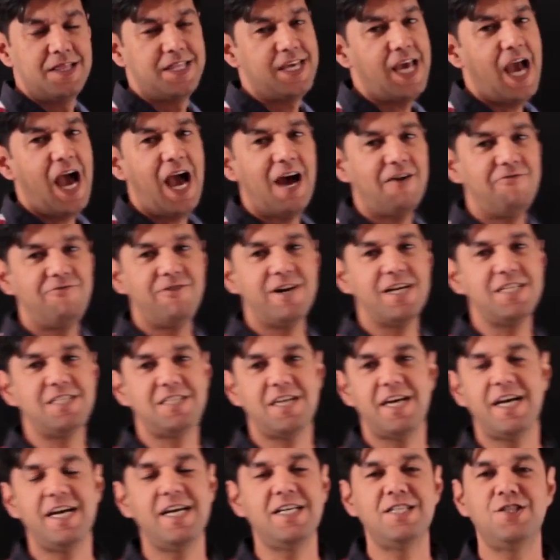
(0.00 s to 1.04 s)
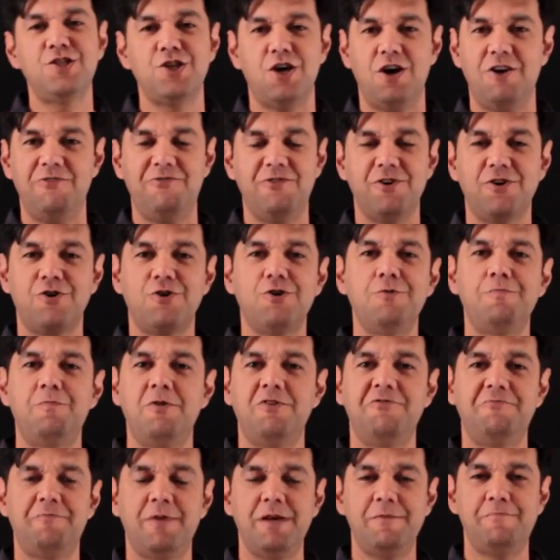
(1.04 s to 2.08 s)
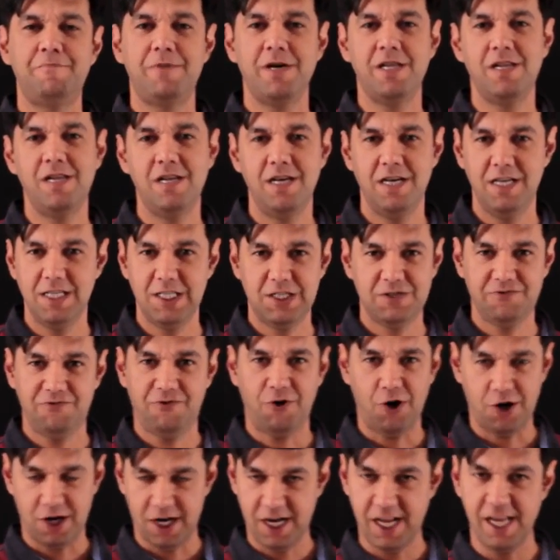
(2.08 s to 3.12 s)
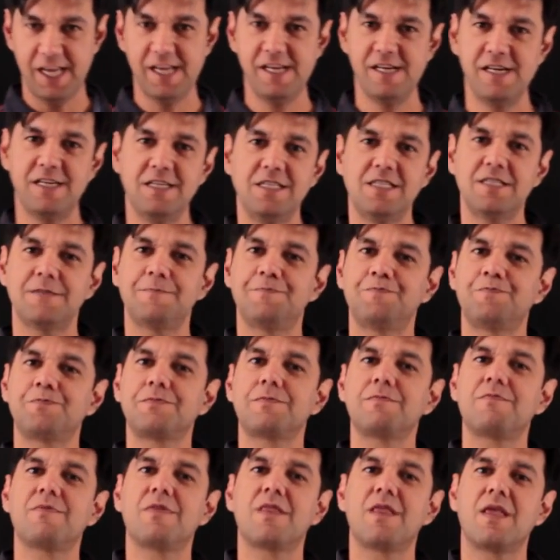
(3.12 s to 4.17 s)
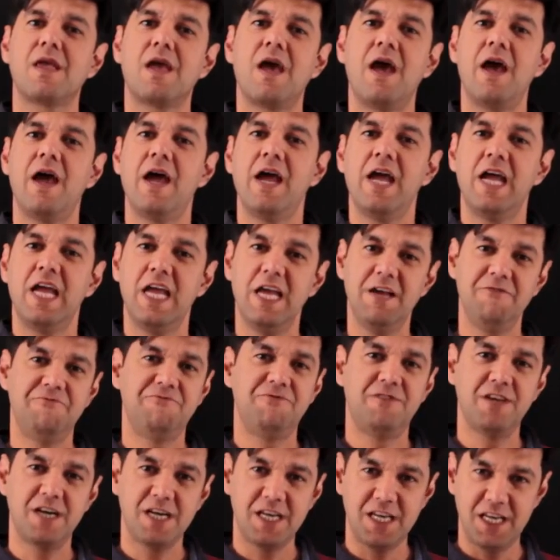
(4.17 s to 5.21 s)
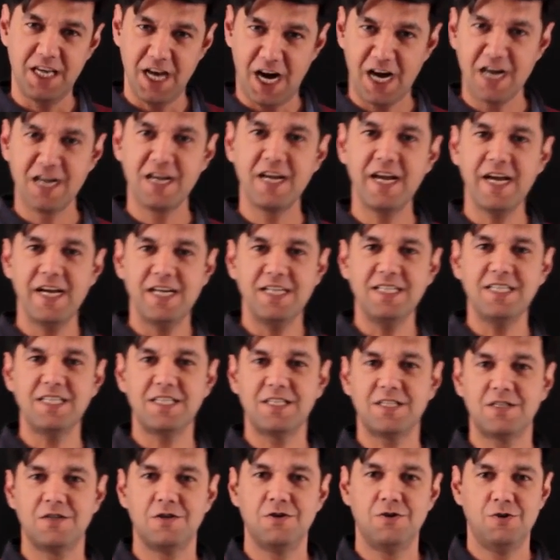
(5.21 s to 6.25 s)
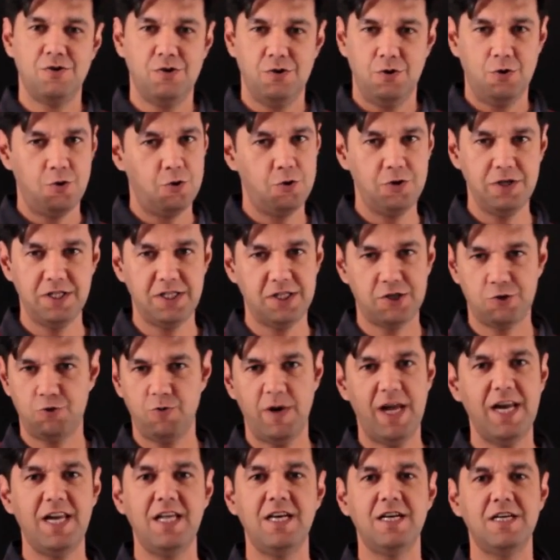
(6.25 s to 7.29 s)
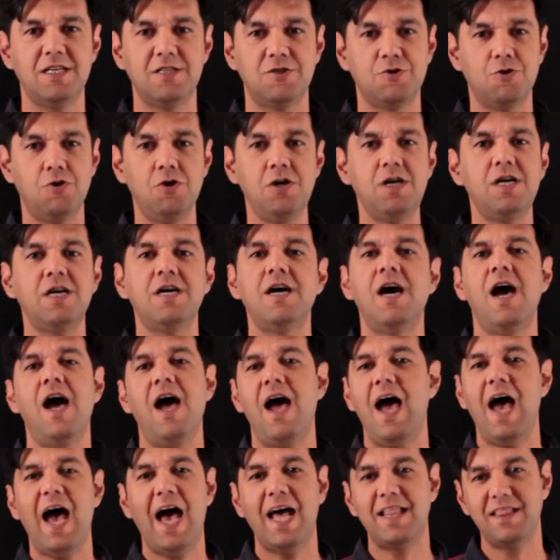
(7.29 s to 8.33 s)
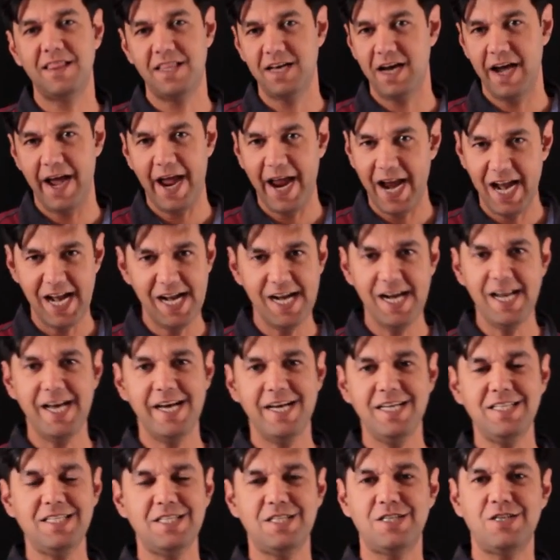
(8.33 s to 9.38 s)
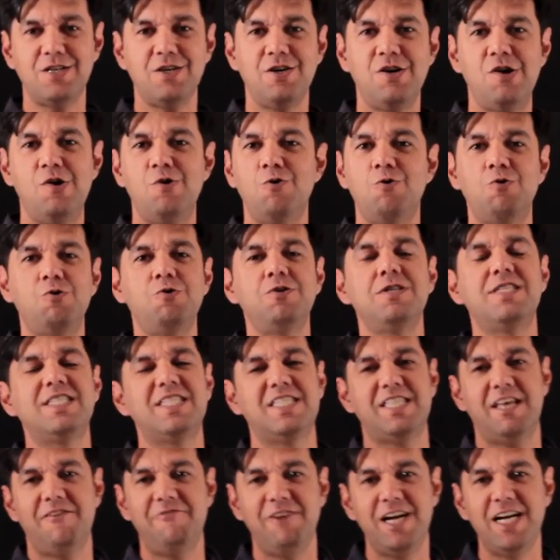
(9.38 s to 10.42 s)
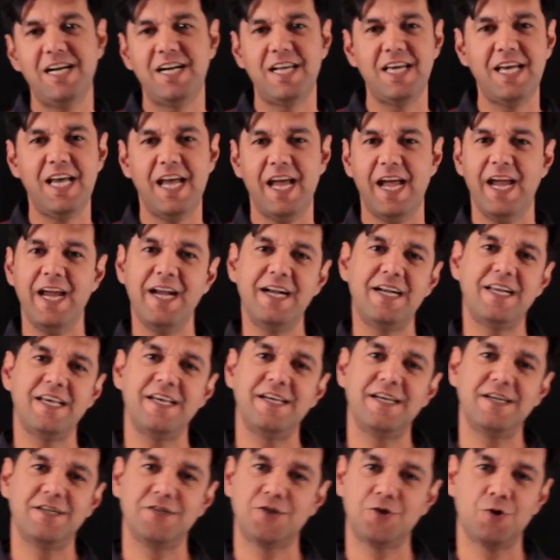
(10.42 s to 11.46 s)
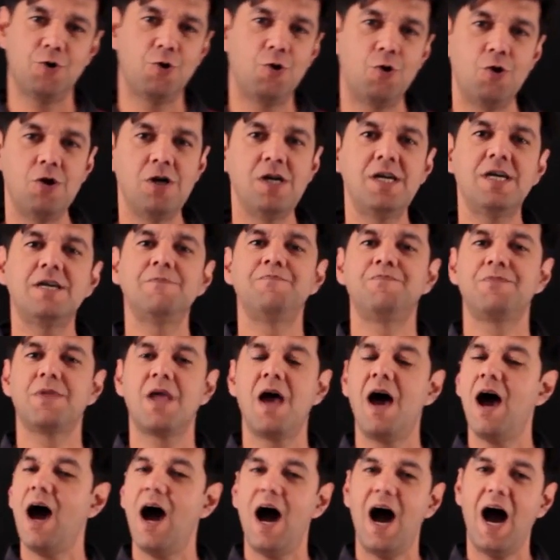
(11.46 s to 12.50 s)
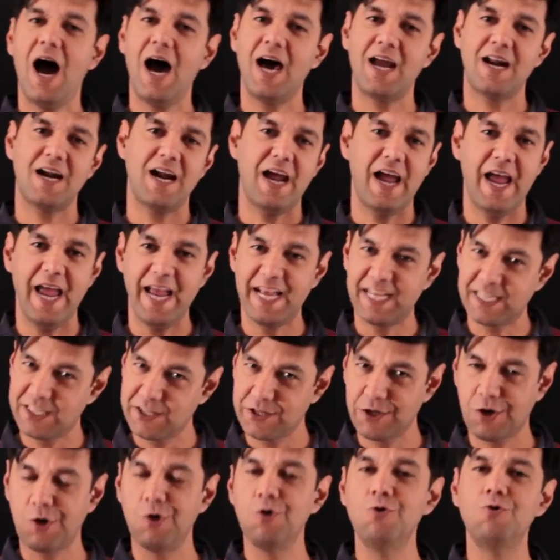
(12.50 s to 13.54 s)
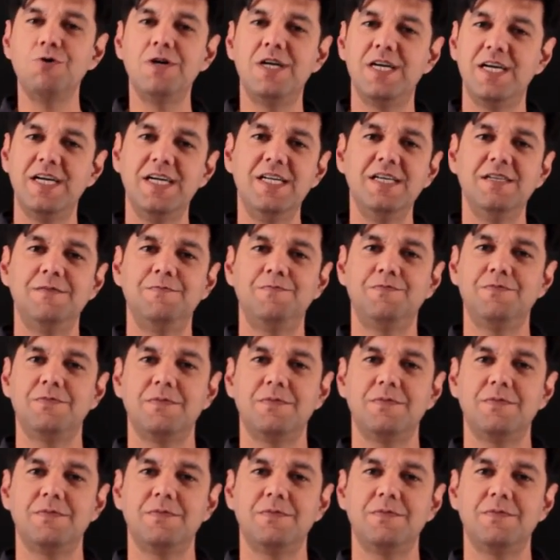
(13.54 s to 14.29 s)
the average age of a group of people is 40 years. If the youngest, who is 12 years old, and the eldest, who is 78 years old, are excluded,